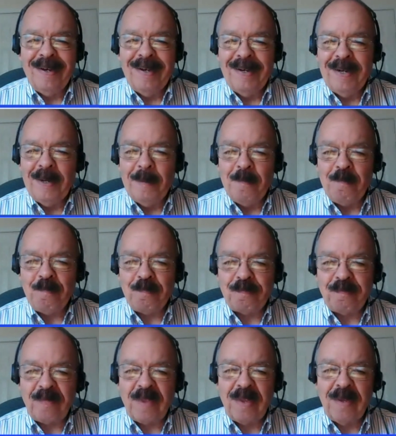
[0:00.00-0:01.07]
um,
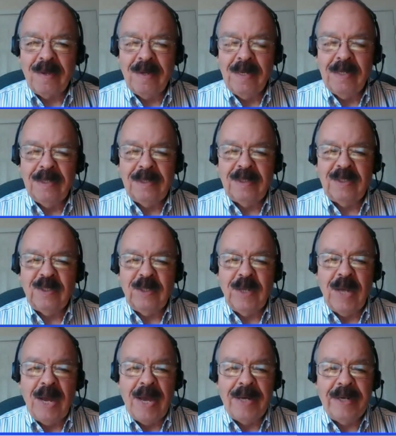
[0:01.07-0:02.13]
is
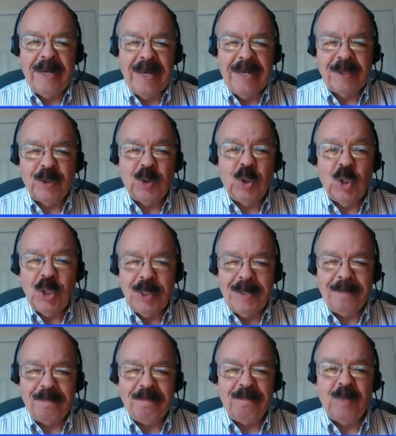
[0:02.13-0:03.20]
not as good
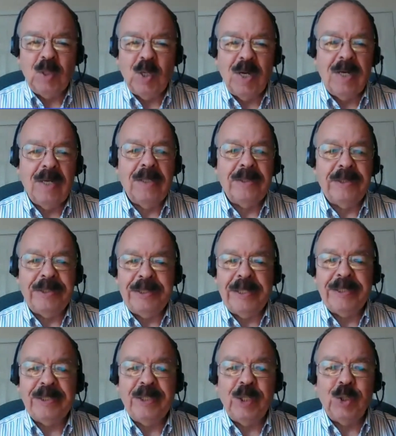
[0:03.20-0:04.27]
because it
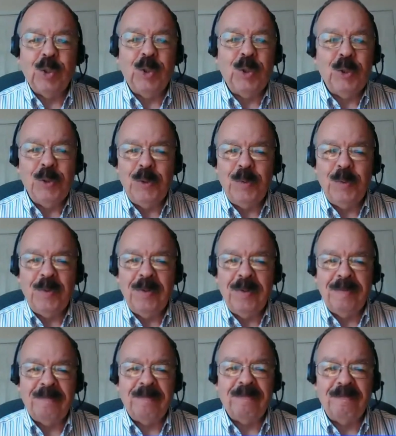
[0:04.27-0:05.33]
doesn't include
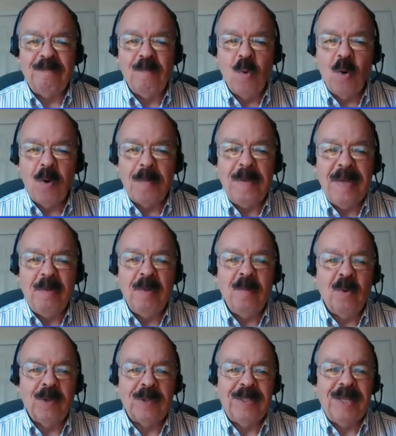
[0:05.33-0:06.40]
more people,
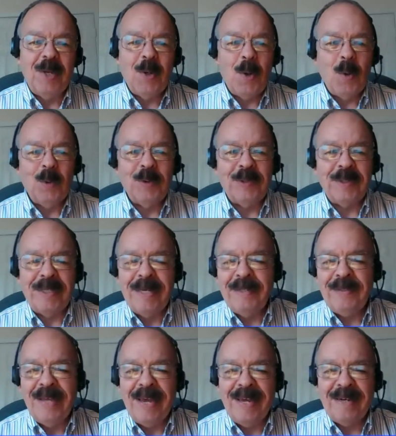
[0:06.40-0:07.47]
more stakeholders
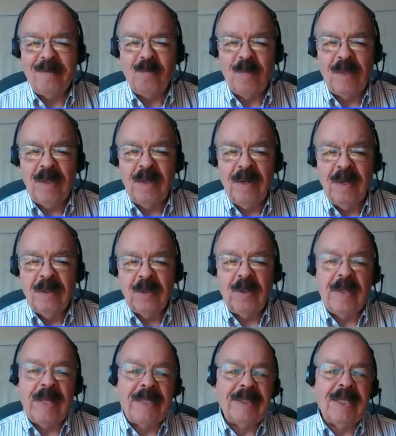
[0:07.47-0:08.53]
in that. So
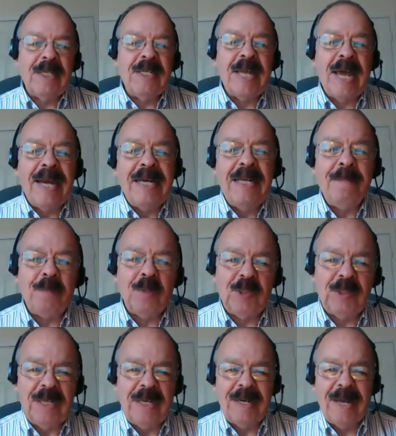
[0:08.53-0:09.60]
that's a
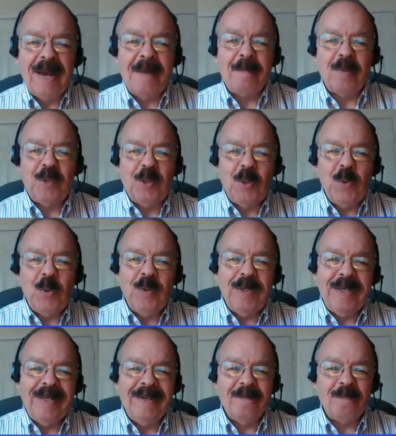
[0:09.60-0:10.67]
90%
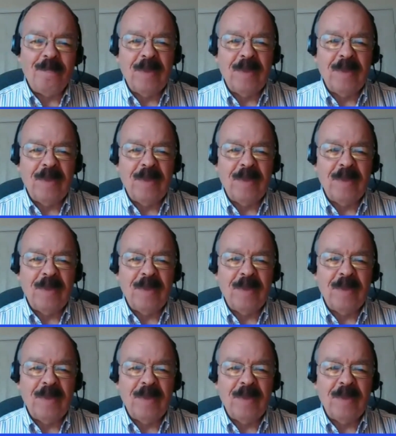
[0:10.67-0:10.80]
opportunity